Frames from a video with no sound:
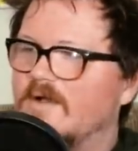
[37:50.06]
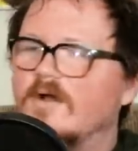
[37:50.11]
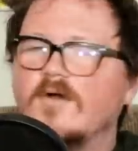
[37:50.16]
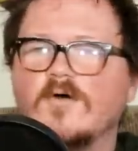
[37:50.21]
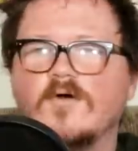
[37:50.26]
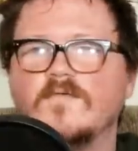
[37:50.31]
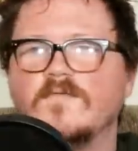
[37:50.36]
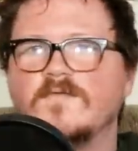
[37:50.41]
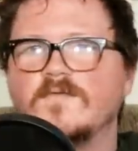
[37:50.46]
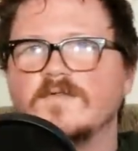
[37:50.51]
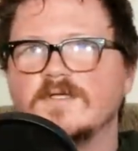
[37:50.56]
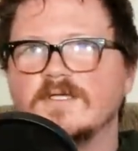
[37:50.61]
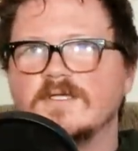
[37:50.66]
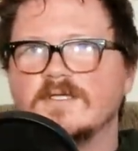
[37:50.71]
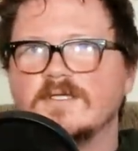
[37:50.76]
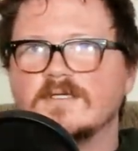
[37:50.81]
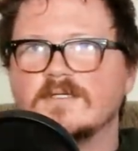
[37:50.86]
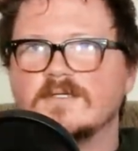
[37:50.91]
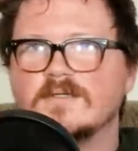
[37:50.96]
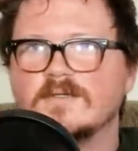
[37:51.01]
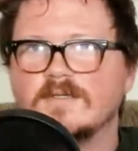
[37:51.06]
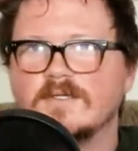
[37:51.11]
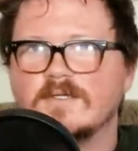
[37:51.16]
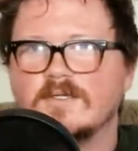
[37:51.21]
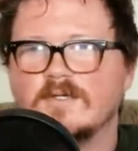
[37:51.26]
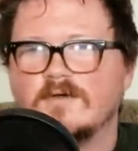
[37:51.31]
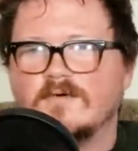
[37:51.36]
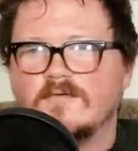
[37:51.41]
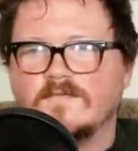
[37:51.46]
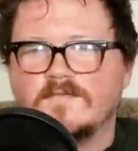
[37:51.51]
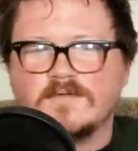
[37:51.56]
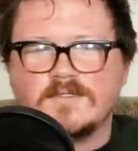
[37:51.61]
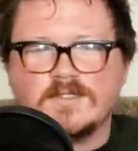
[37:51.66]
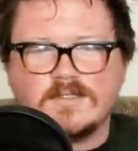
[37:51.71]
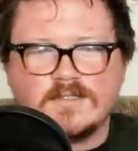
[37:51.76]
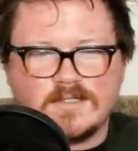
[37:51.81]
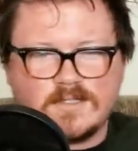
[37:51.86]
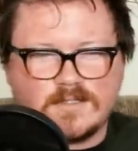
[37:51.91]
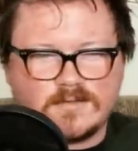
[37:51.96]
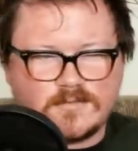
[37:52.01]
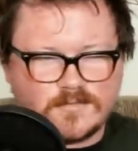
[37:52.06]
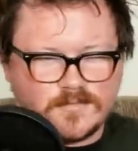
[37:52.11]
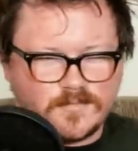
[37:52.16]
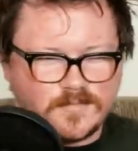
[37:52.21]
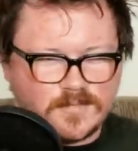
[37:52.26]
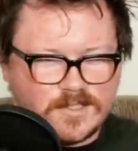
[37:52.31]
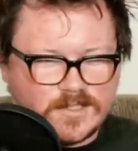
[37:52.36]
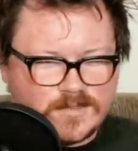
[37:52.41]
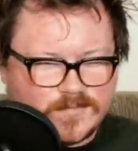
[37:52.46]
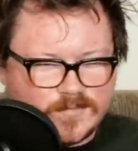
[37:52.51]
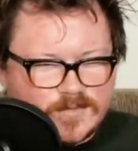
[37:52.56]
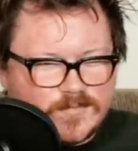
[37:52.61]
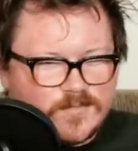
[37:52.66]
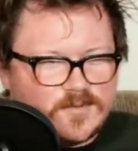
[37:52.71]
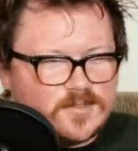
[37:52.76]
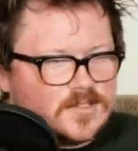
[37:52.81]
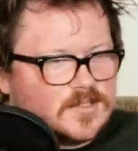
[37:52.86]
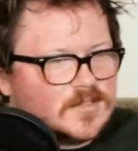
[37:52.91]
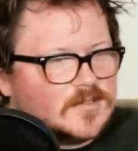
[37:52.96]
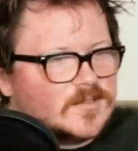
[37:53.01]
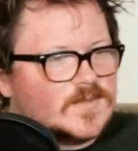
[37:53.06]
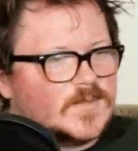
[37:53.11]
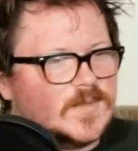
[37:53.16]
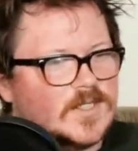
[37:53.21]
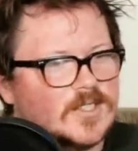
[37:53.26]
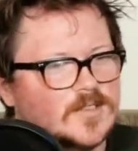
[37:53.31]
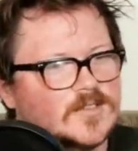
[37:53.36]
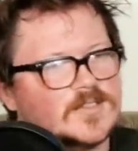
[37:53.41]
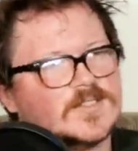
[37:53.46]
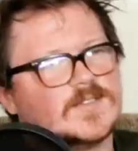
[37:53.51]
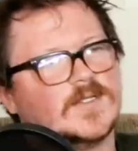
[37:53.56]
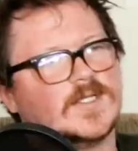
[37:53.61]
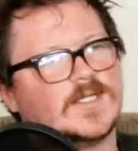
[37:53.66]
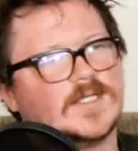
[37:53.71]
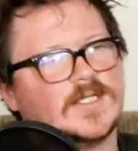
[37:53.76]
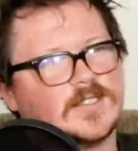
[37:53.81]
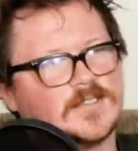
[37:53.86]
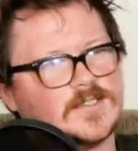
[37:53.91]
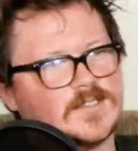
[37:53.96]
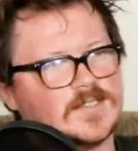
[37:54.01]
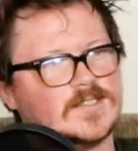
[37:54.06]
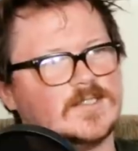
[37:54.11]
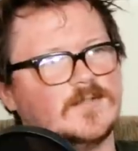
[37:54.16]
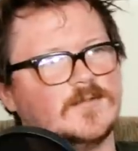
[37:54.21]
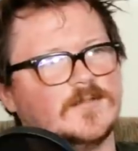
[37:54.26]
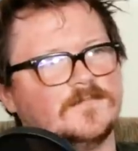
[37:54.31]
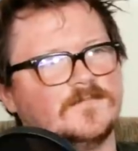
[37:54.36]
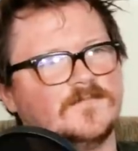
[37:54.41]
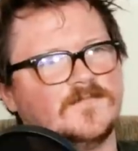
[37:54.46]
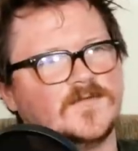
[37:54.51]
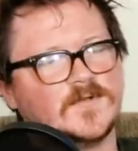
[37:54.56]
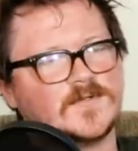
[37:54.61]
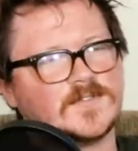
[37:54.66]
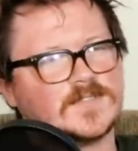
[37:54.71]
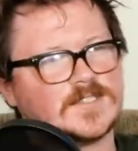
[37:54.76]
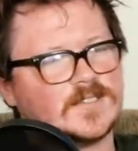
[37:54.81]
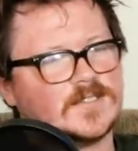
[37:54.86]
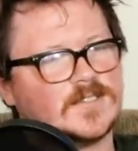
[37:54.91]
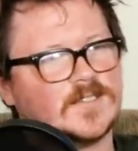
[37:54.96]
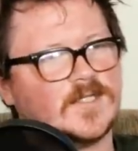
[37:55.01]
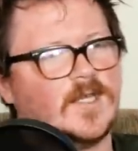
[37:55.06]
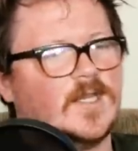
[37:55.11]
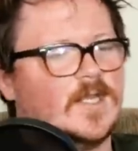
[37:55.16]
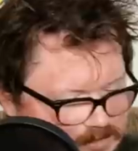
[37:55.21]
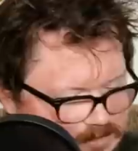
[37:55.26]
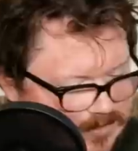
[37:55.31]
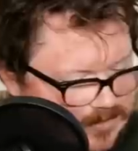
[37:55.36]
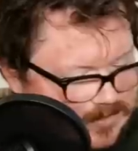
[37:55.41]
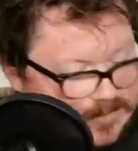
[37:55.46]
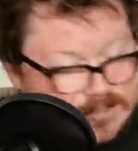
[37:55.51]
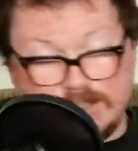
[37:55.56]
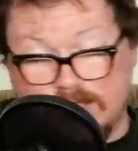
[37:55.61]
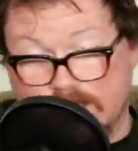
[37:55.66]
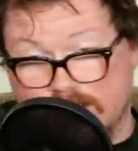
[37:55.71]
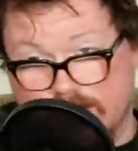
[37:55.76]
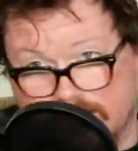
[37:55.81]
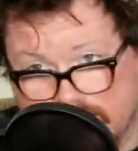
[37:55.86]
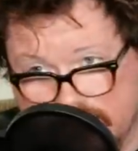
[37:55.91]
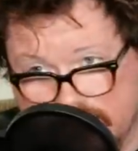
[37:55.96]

hopefully uh, hopefully that'll make my pictures better so I can actually see what I'm focusing on. Uh, and